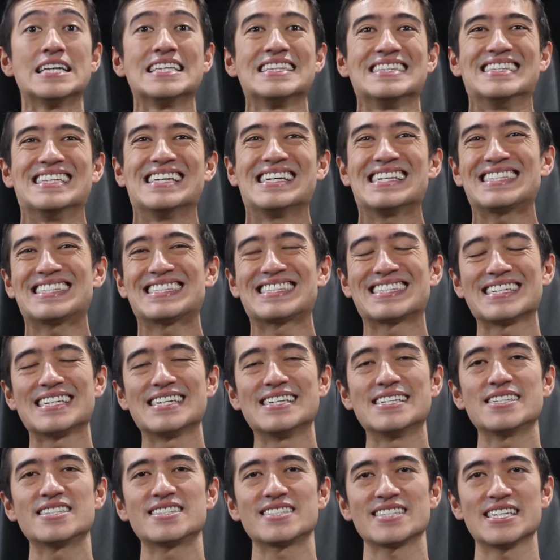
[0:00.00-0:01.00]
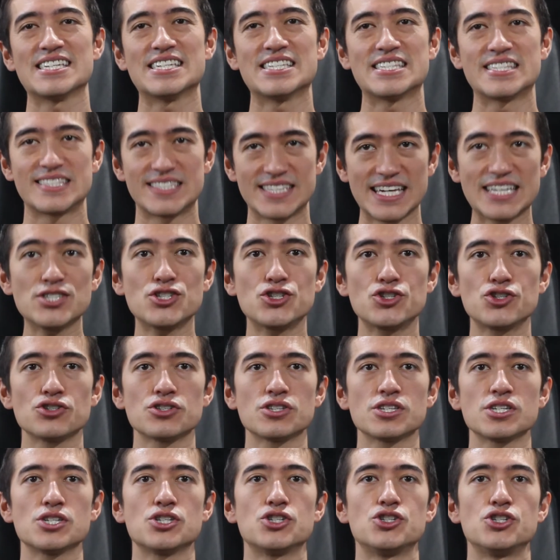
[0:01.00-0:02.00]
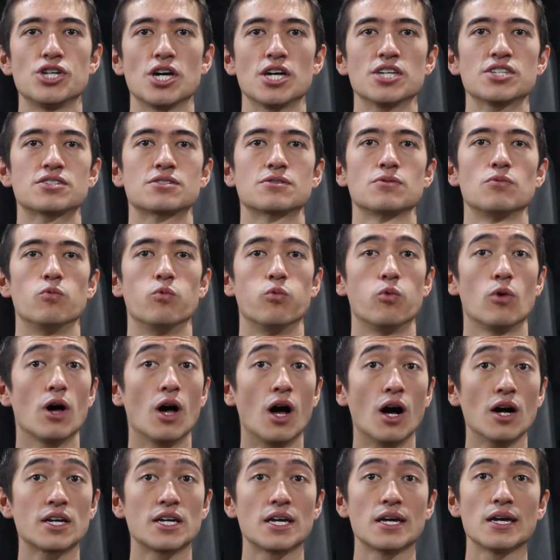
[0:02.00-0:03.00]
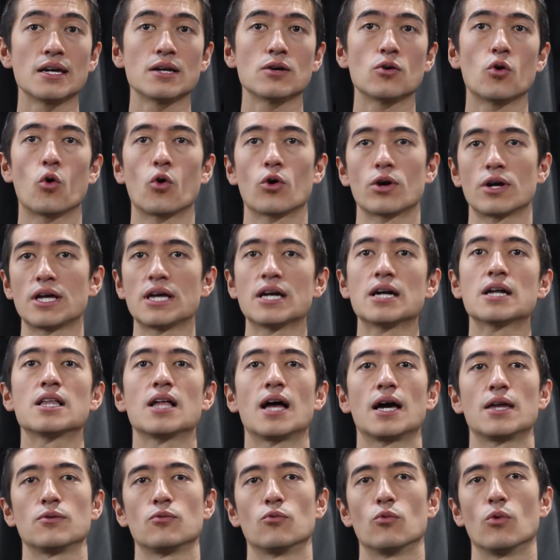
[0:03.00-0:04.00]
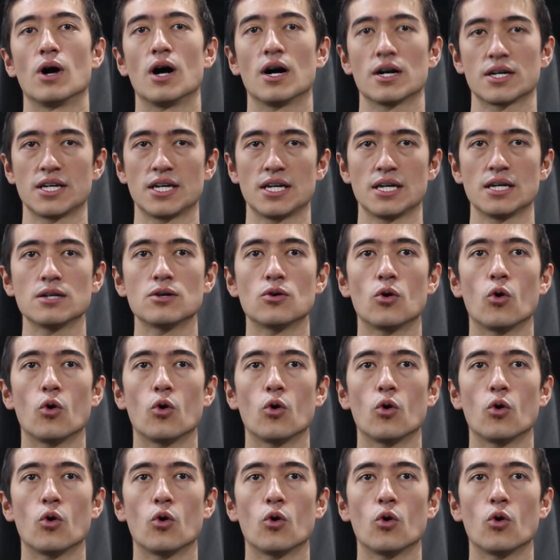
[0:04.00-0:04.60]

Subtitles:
LISS is essentially just walking or incline walking,